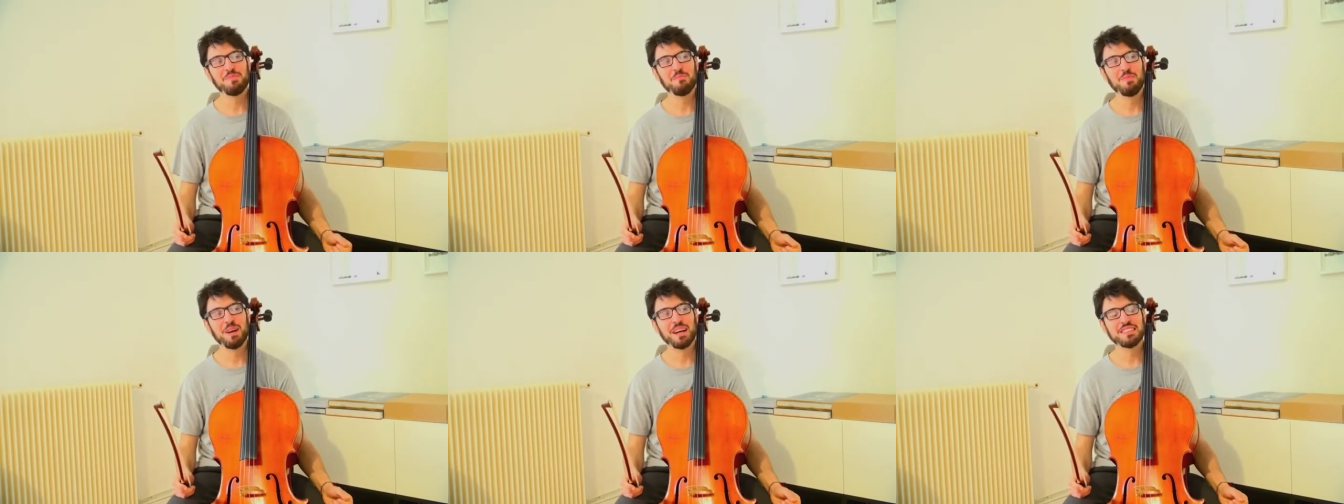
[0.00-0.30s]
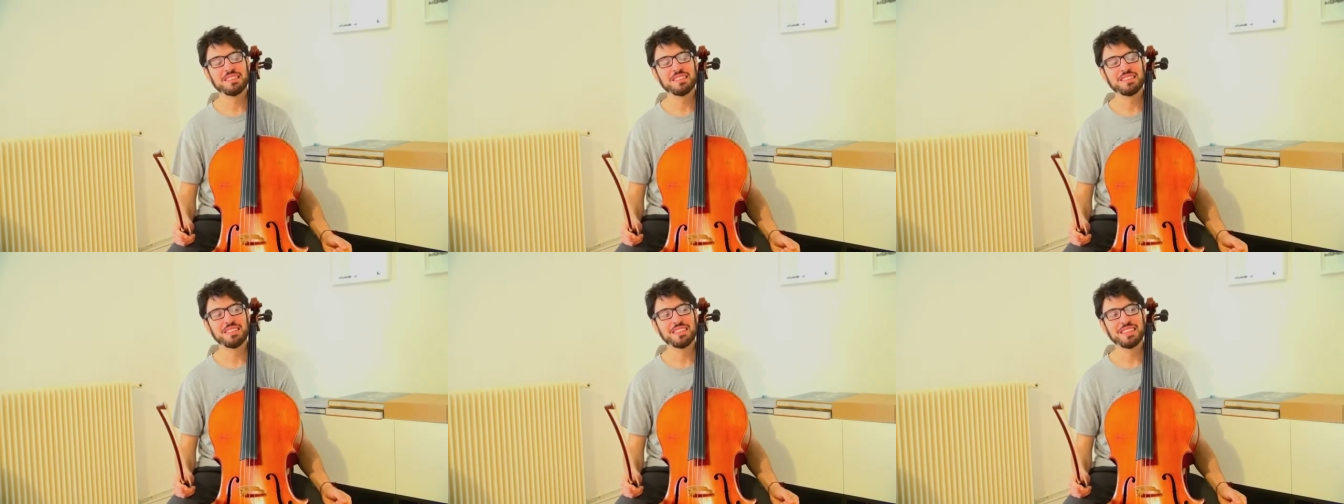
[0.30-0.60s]

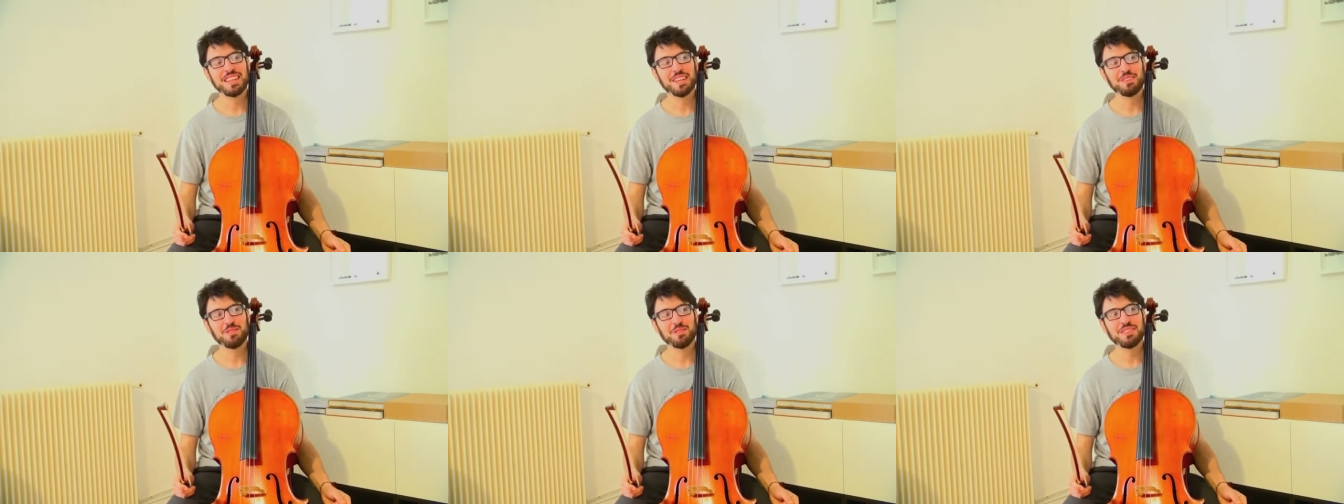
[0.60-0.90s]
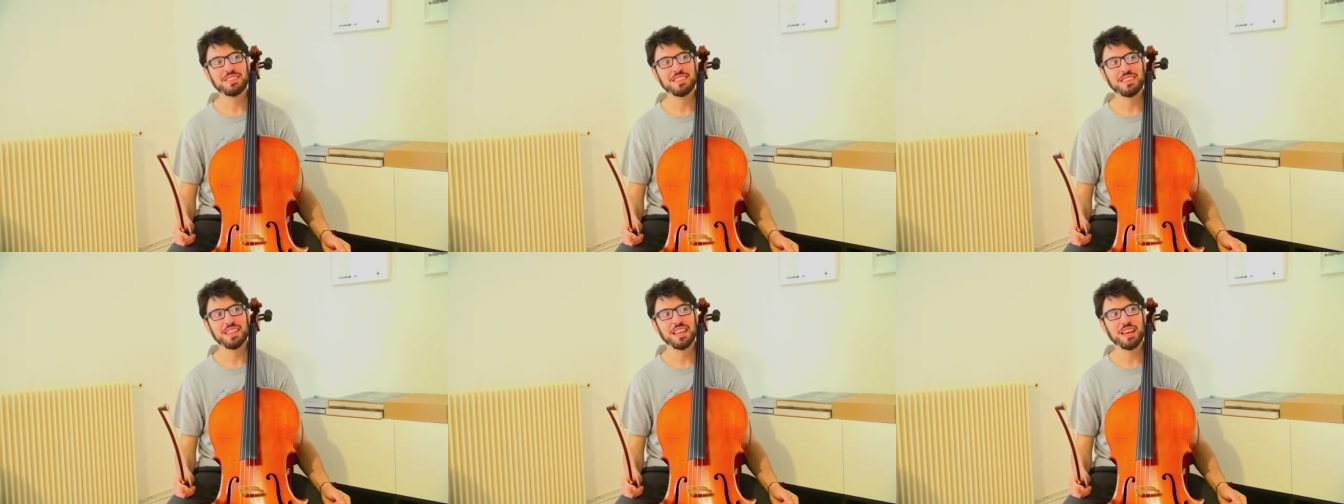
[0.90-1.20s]
but I would
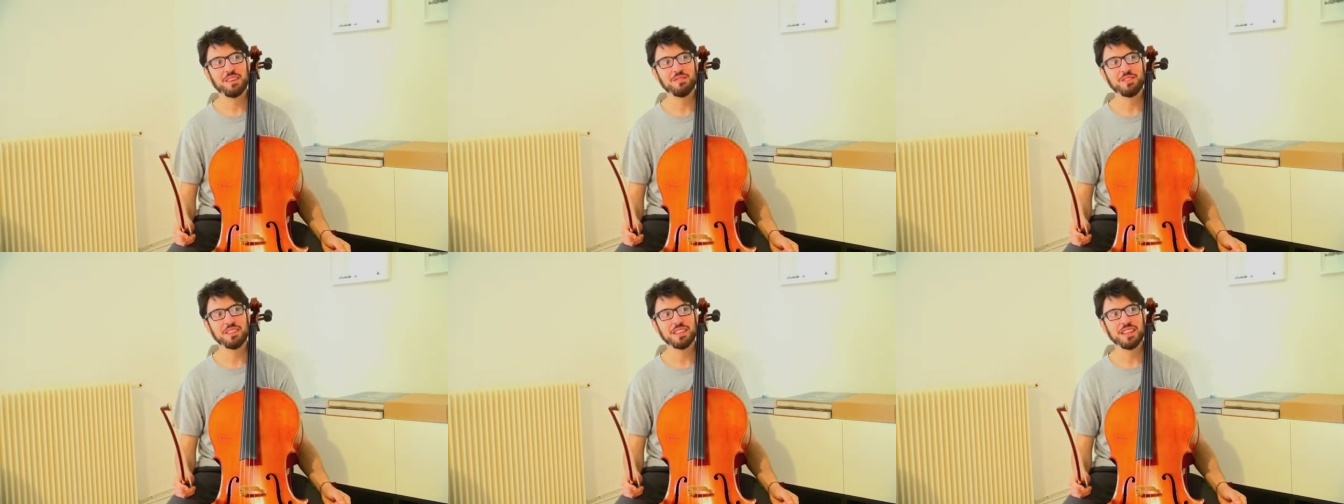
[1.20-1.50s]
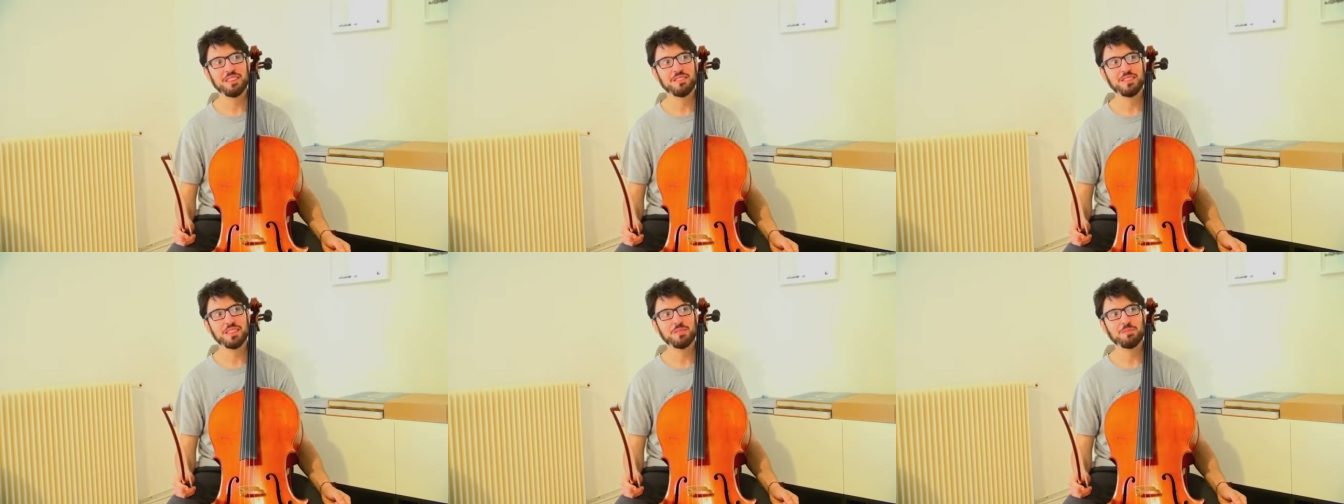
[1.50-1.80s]
say
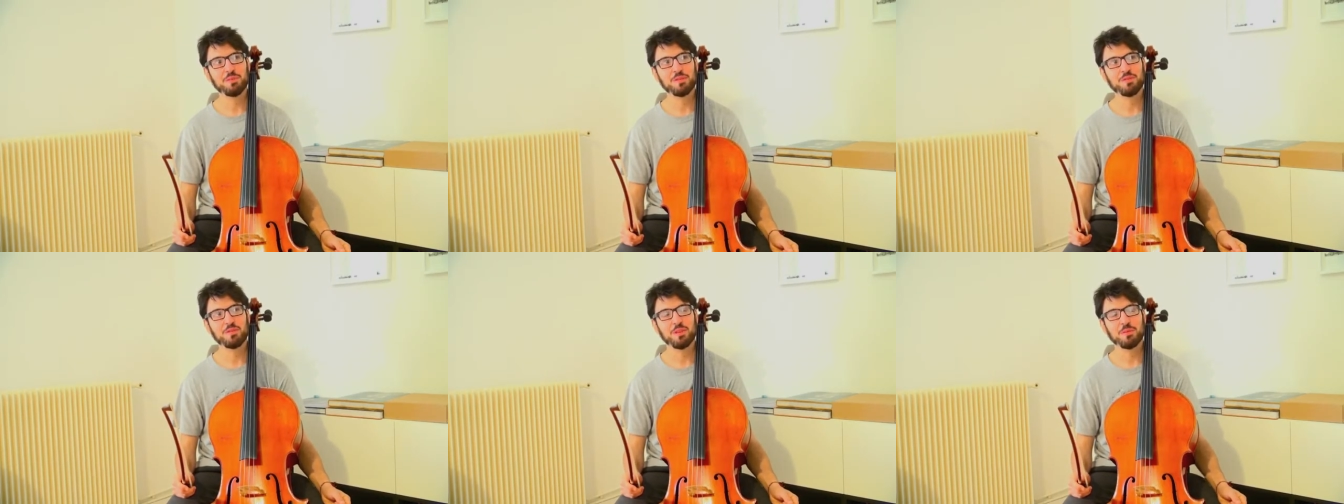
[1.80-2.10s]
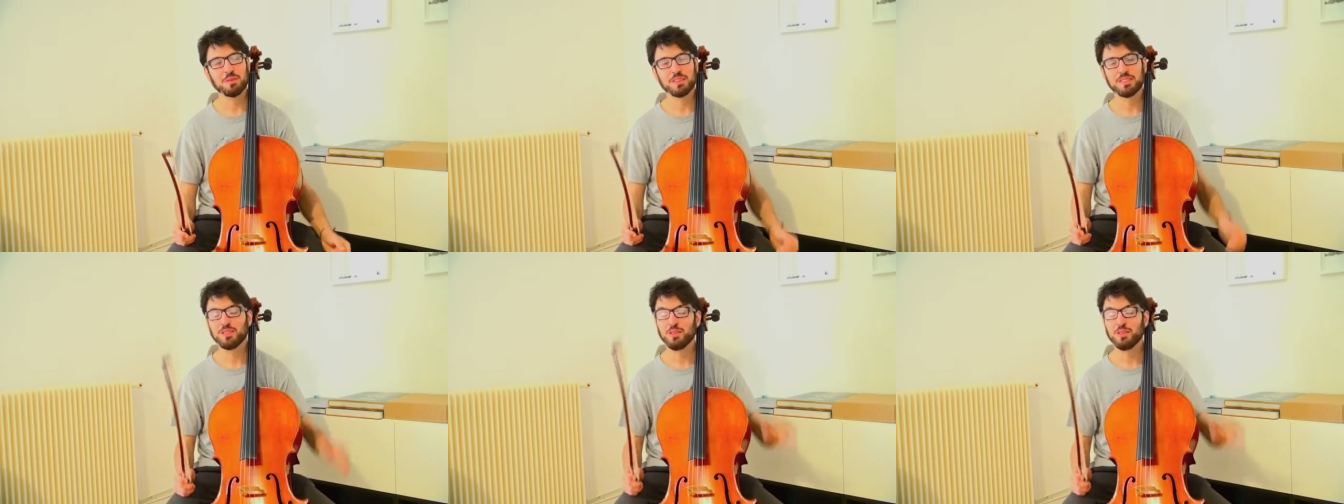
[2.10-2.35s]
every performance.